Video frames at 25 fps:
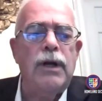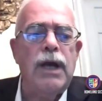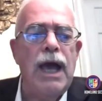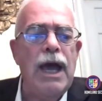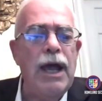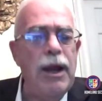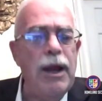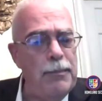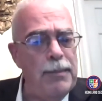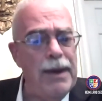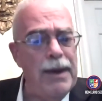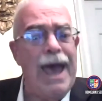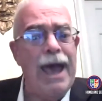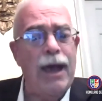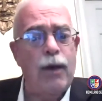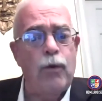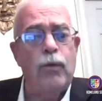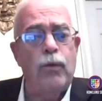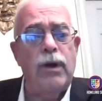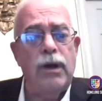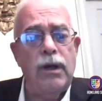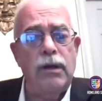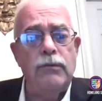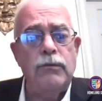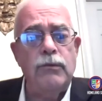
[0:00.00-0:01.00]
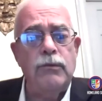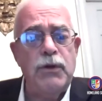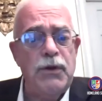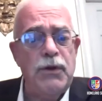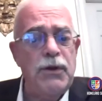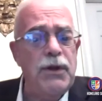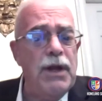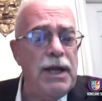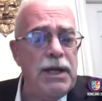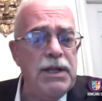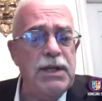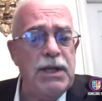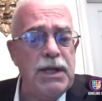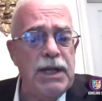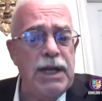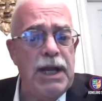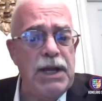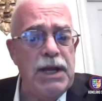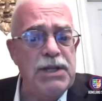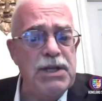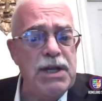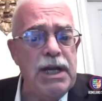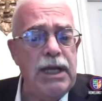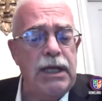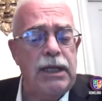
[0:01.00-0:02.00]
kind of back to
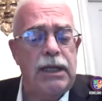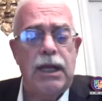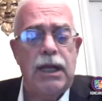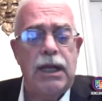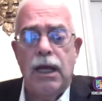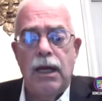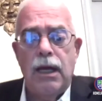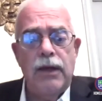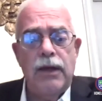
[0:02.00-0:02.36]
1918.